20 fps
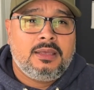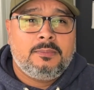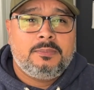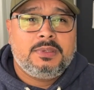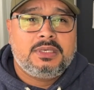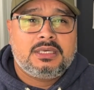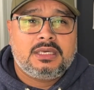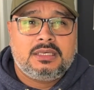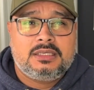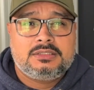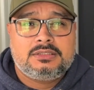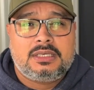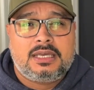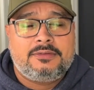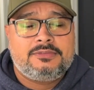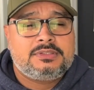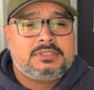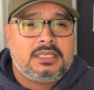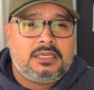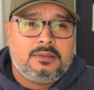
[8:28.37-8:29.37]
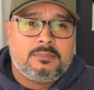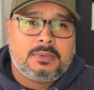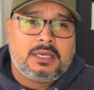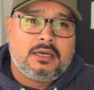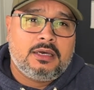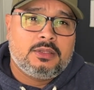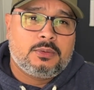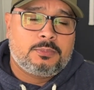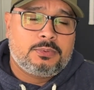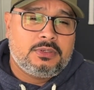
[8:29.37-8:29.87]
because I've said in my
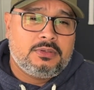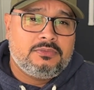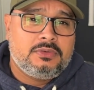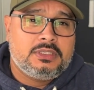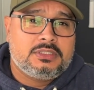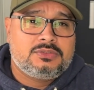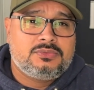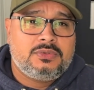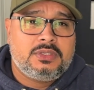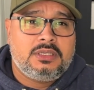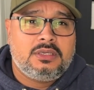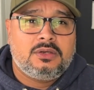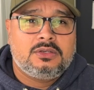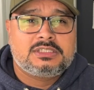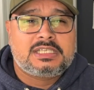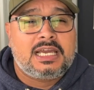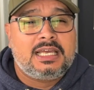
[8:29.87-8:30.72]
other previous videos,